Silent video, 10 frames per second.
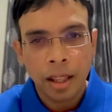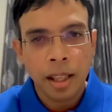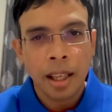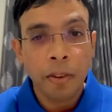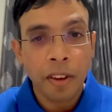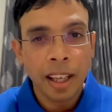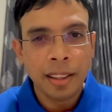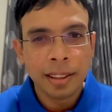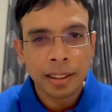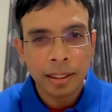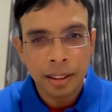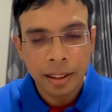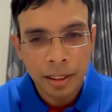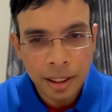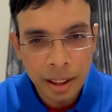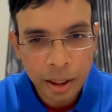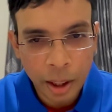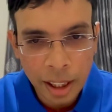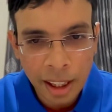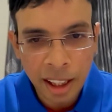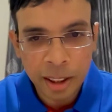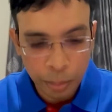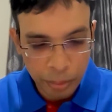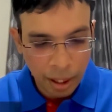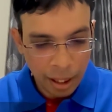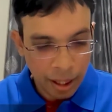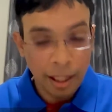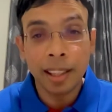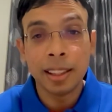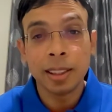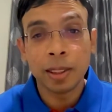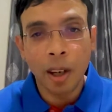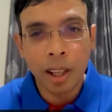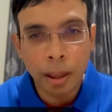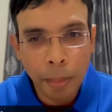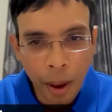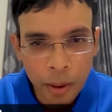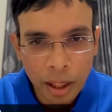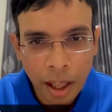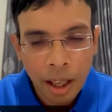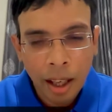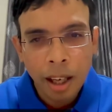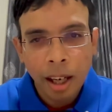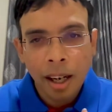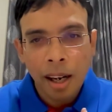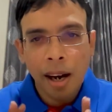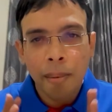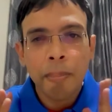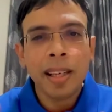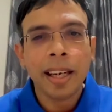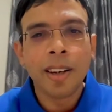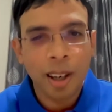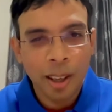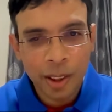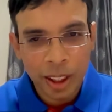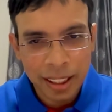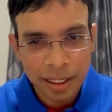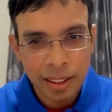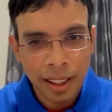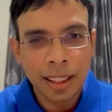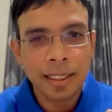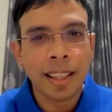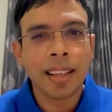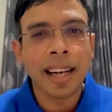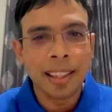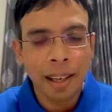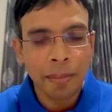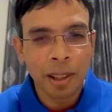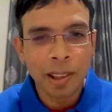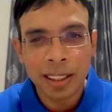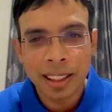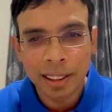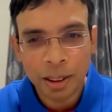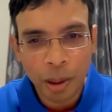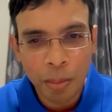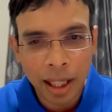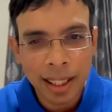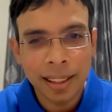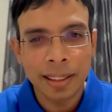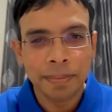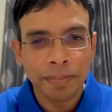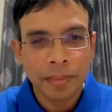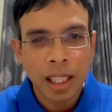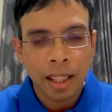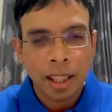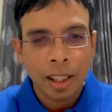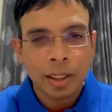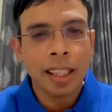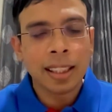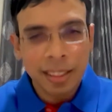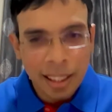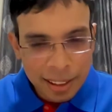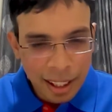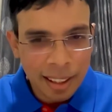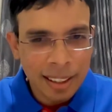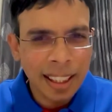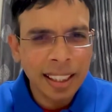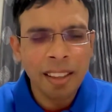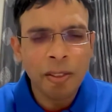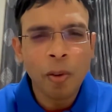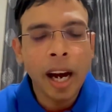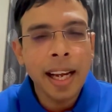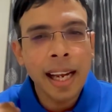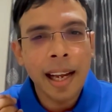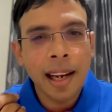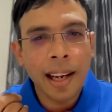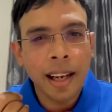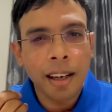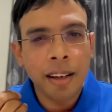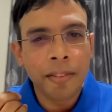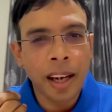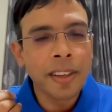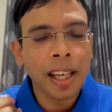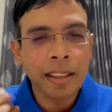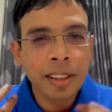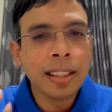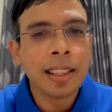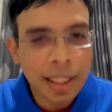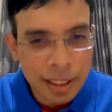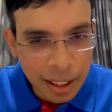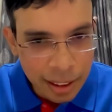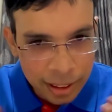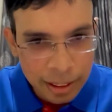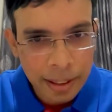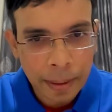Hello friends, this is Dr. Lalit Gupta and let's talk about $1 million question. Is it the right time to invest in stock market? So let's understand in detail why we are even discussing this.